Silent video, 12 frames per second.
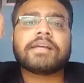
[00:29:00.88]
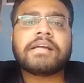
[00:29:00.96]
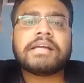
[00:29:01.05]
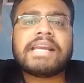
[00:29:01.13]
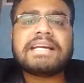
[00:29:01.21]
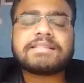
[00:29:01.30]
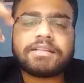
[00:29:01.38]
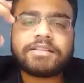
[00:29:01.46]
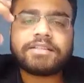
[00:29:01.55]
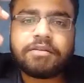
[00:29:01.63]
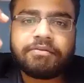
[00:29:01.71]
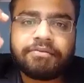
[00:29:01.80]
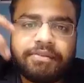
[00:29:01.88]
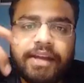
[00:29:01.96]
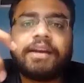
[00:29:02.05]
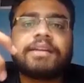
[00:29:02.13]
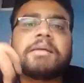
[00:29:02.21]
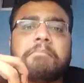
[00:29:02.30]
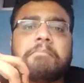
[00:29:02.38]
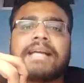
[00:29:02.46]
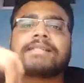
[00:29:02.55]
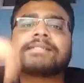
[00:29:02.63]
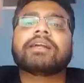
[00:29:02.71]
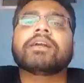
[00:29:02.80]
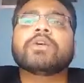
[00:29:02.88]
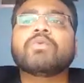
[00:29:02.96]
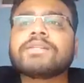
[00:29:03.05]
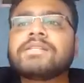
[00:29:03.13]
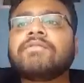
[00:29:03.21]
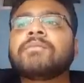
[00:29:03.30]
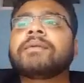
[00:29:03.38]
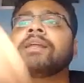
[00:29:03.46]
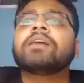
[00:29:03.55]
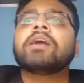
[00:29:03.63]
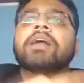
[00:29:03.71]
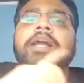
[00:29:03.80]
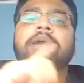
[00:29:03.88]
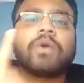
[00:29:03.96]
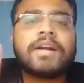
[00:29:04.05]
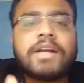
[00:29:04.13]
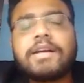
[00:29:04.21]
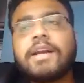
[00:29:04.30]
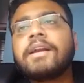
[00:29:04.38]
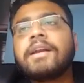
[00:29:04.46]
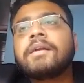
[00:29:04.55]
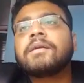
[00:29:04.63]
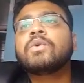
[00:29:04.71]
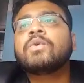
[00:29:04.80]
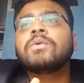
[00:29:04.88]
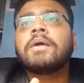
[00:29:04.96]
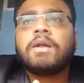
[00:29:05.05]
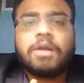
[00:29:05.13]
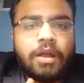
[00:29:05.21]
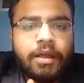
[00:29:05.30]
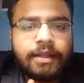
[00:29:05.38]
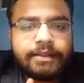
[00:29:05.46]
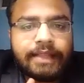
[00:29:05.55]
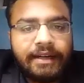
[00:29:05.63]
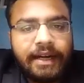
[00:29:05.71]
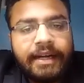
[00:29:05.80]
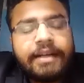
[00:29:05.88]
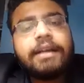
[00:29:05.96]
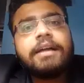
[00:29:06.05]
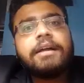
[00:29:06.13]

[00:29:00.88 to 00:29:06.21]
creates such a fear in the mindset towards the women. What did it do? That it